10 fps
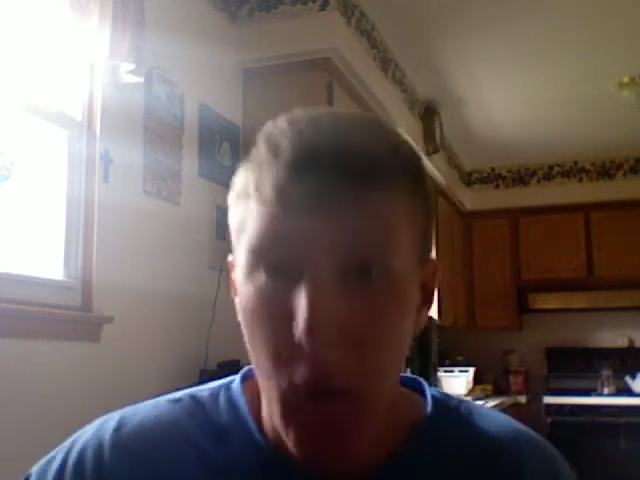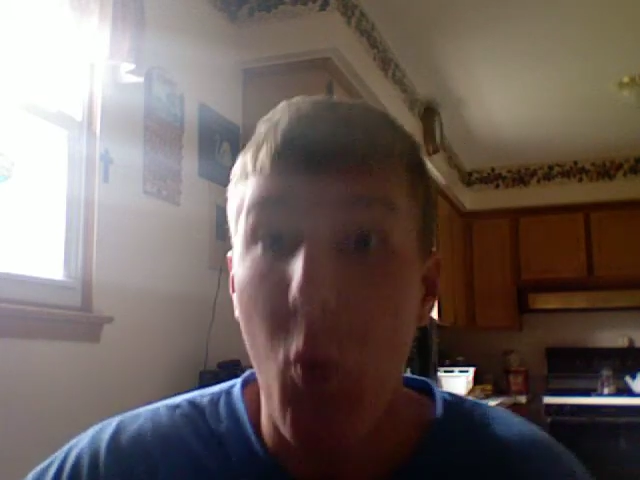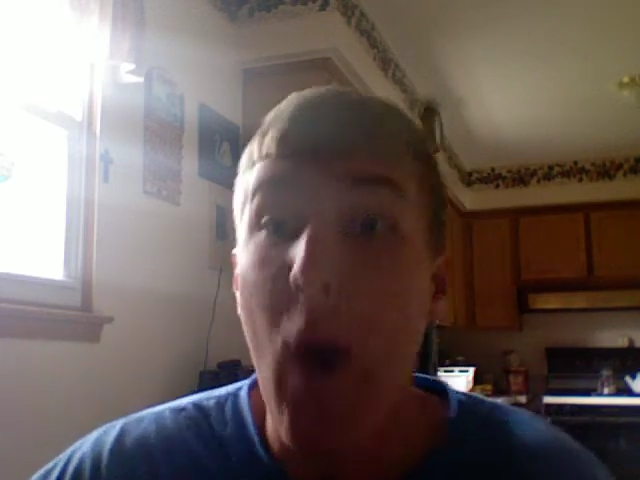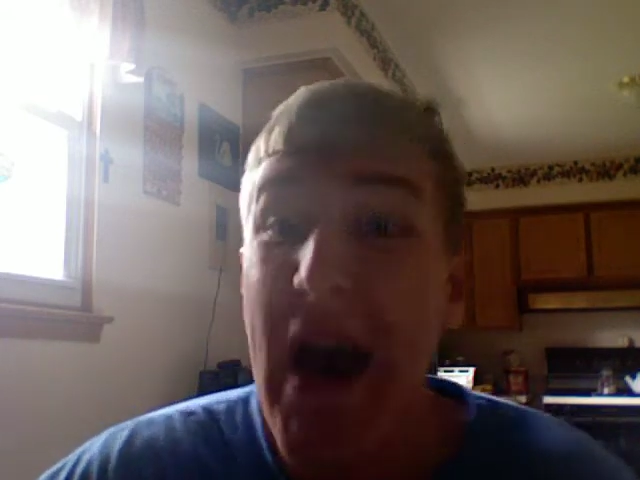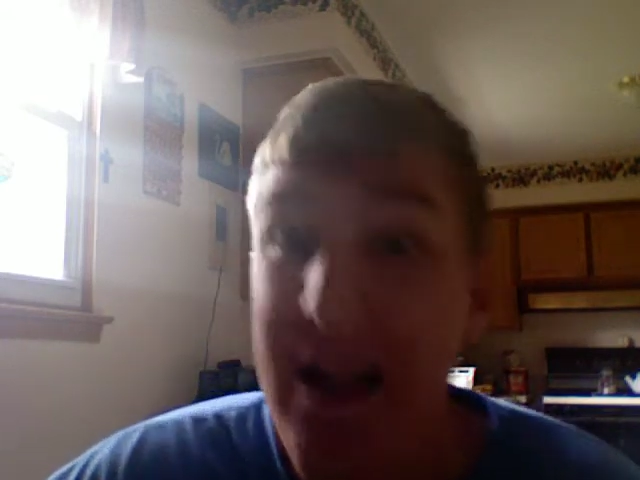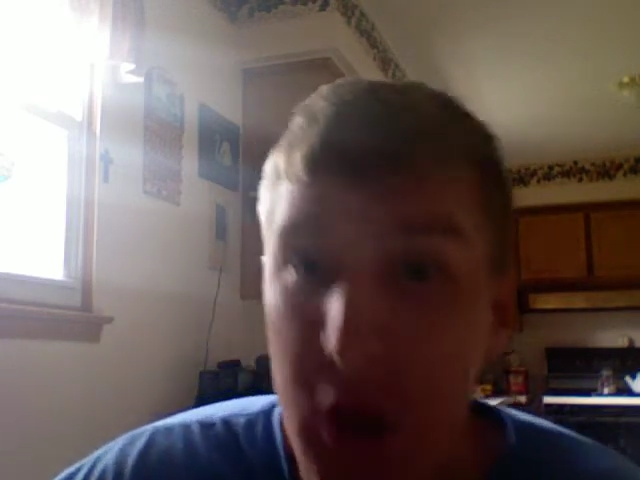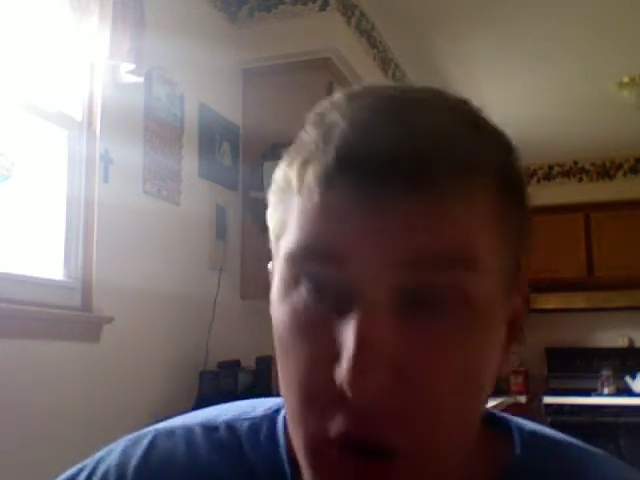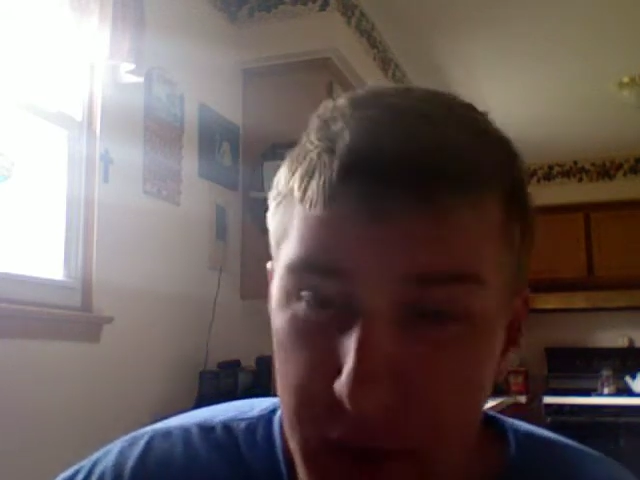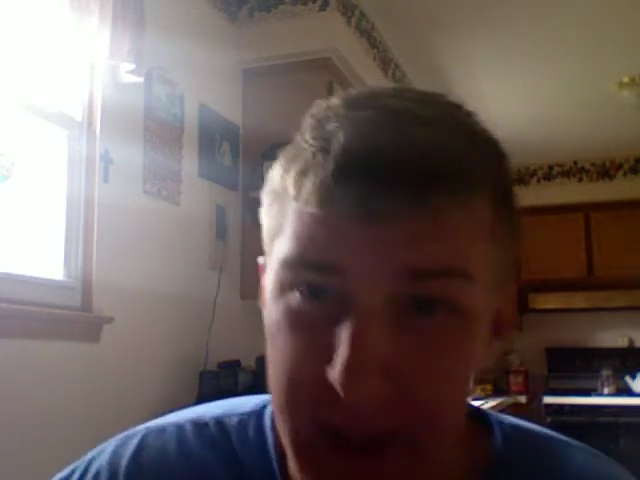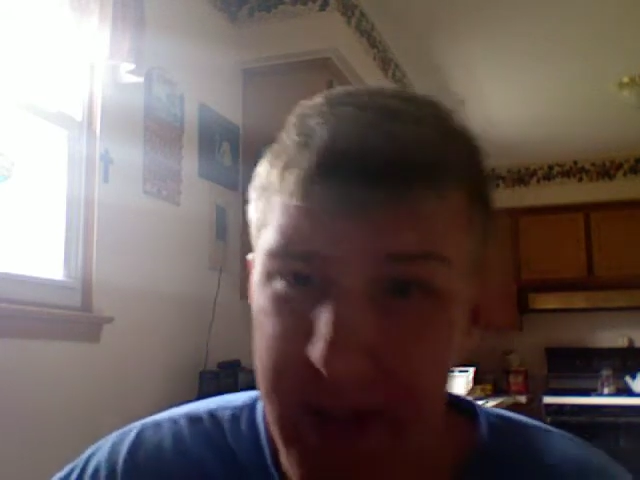Well
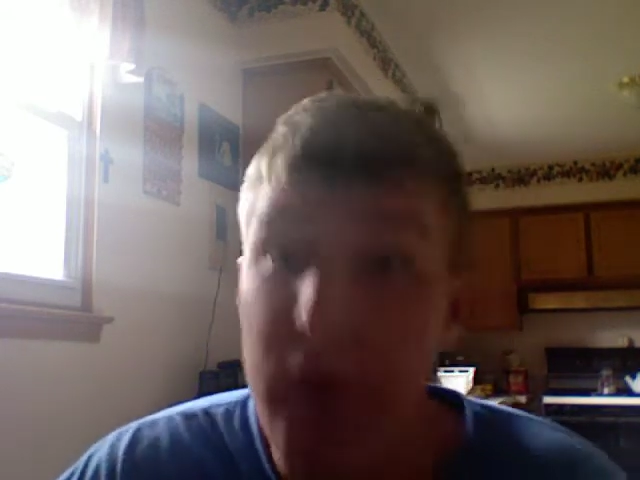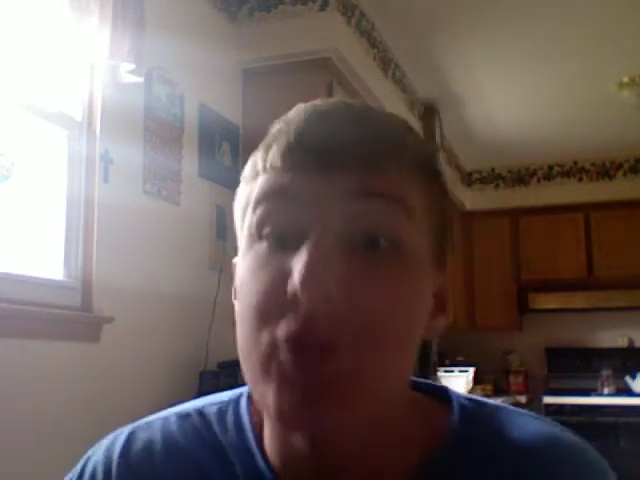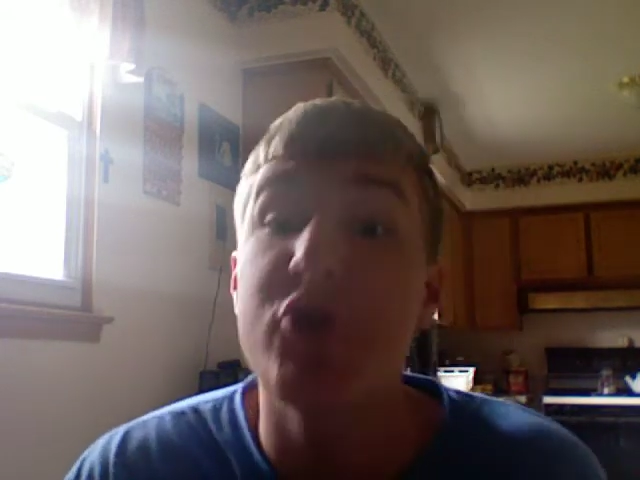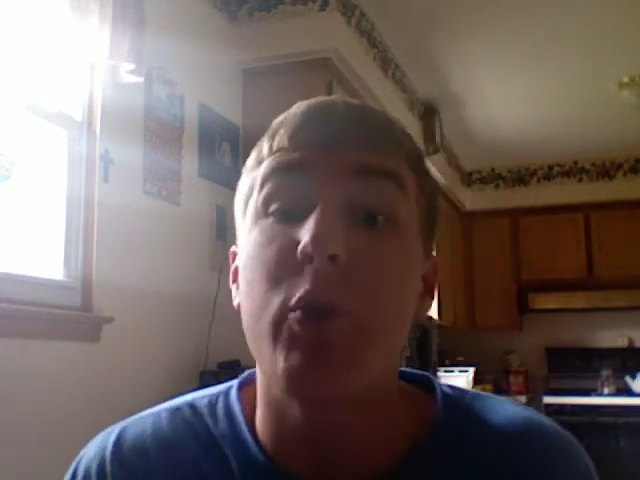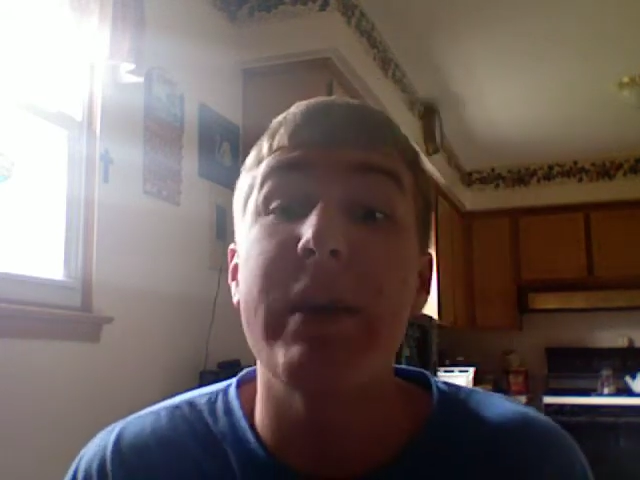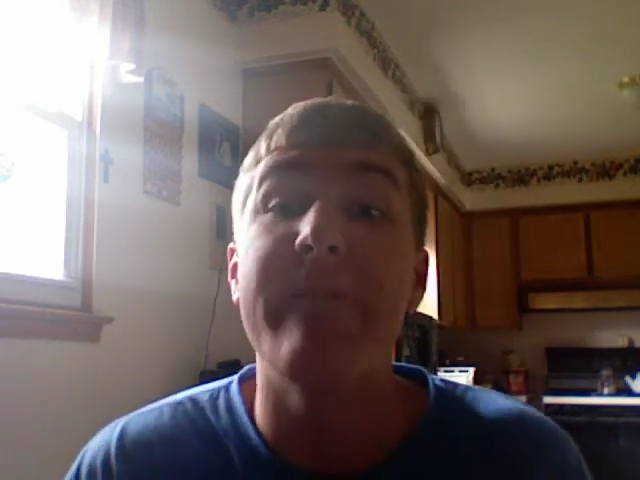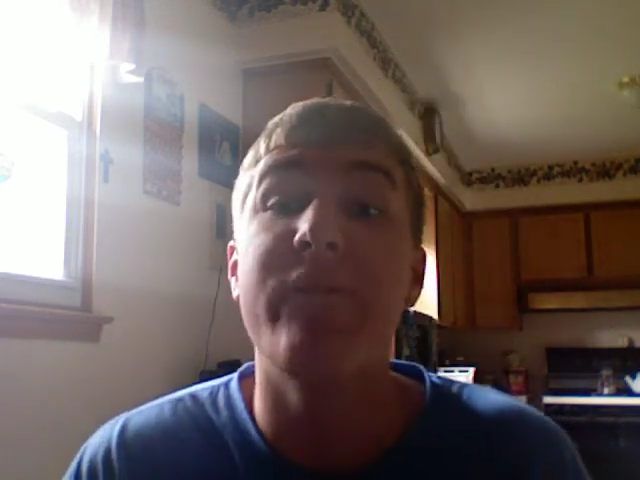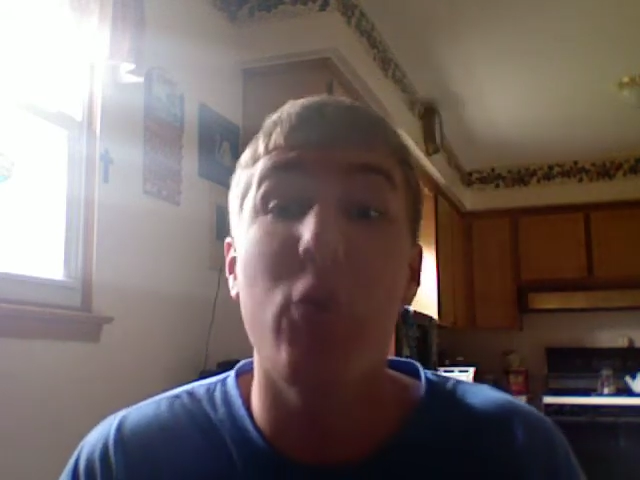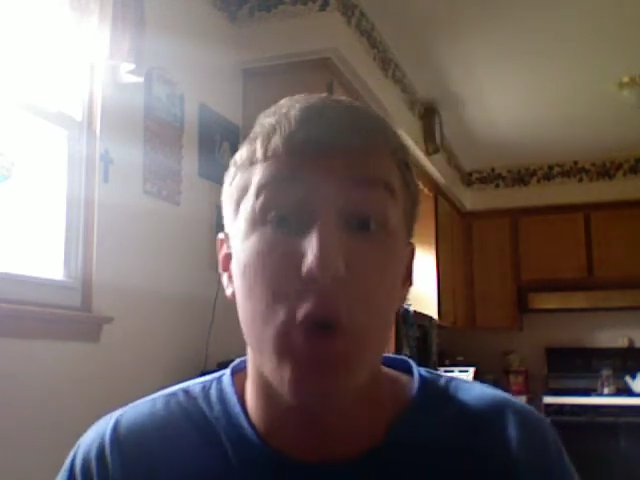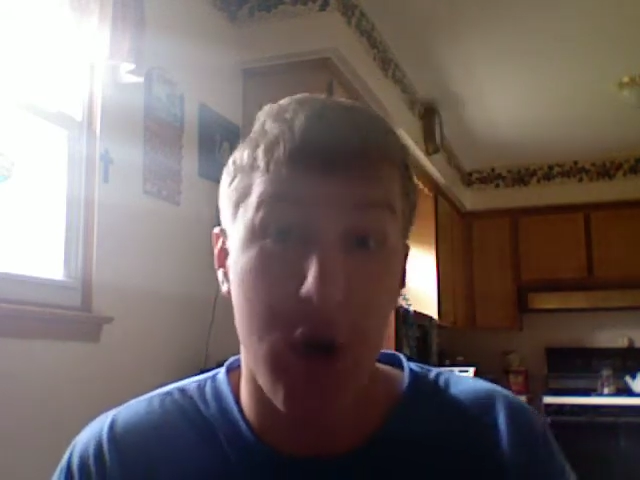over. I think it was
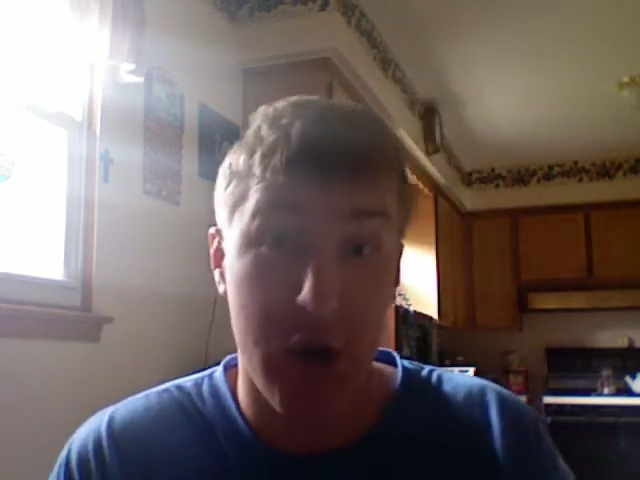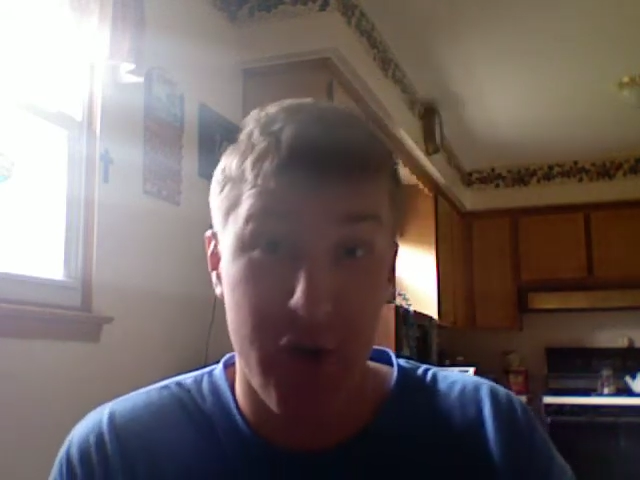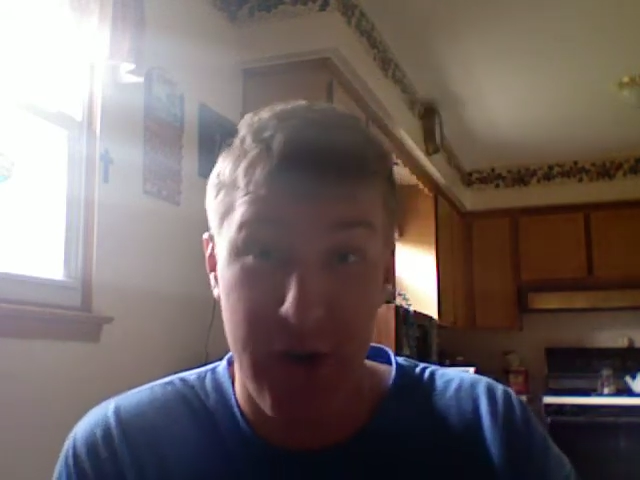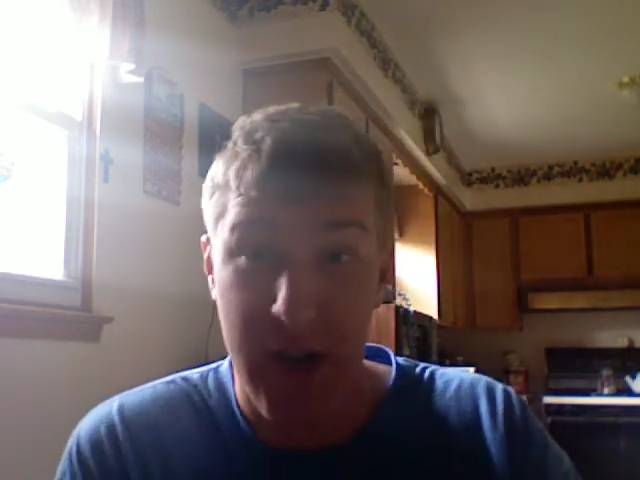2,400